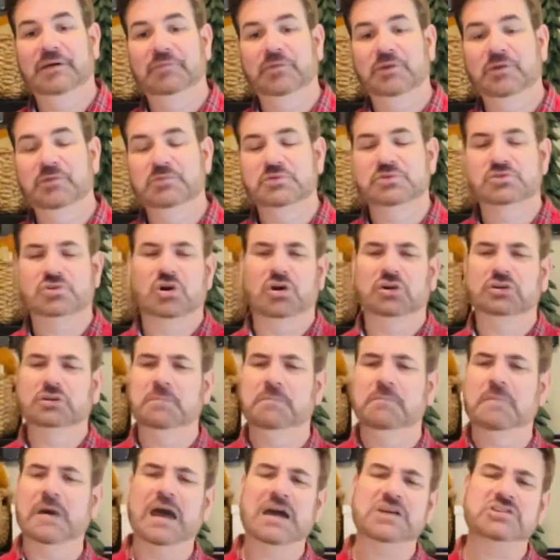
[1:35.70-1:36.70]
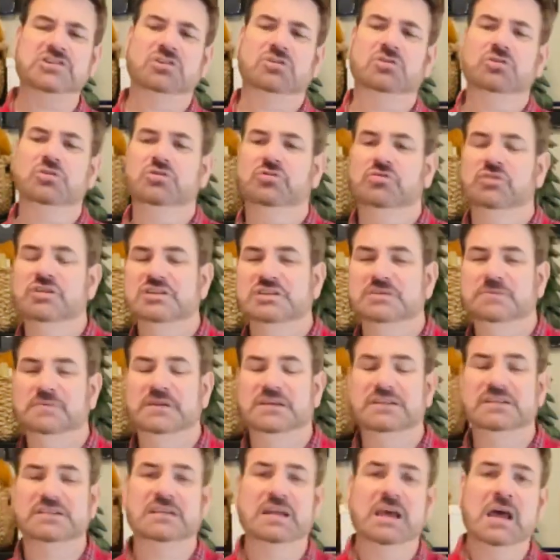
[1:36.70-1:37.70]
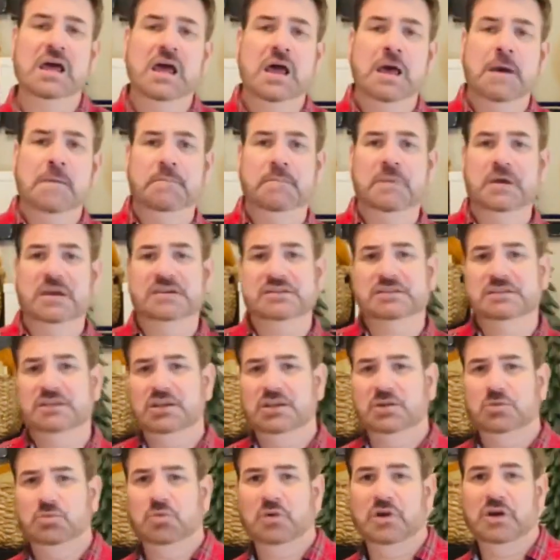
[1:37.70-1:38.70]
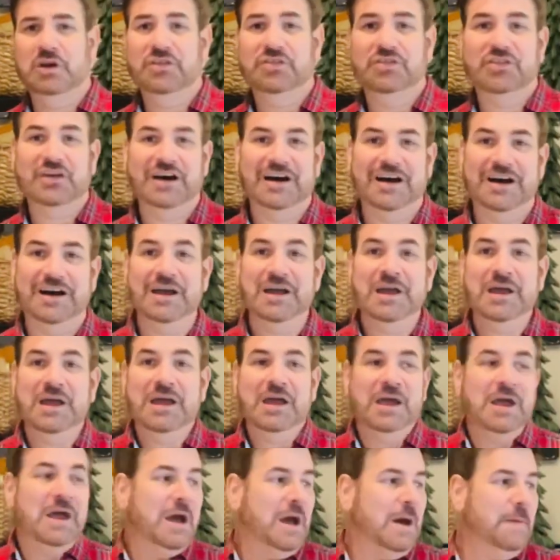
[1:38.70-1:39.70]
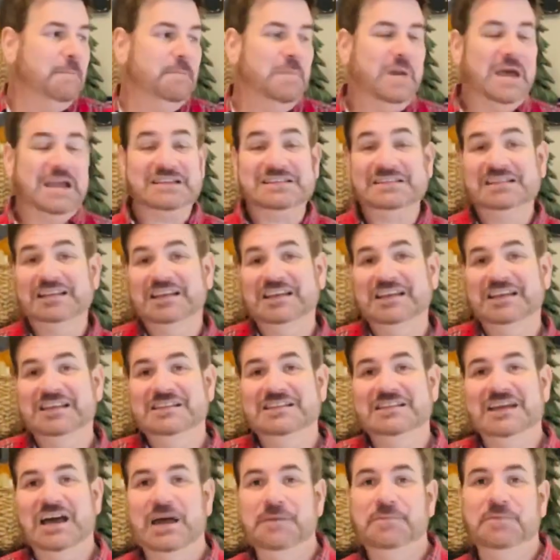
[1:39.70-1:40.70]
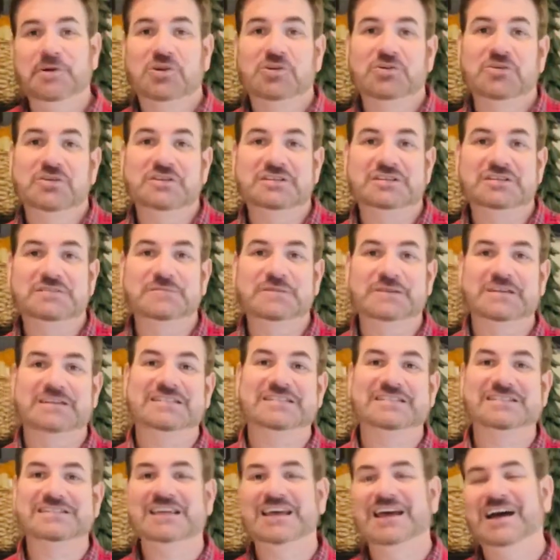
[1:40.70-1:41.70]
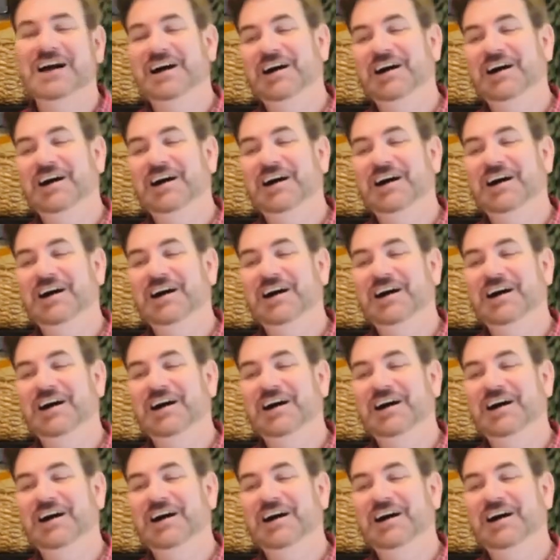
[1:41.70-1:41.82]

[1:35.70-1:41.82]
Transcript: was called a magical Christmas mixed in with a Mexican type of Christmas.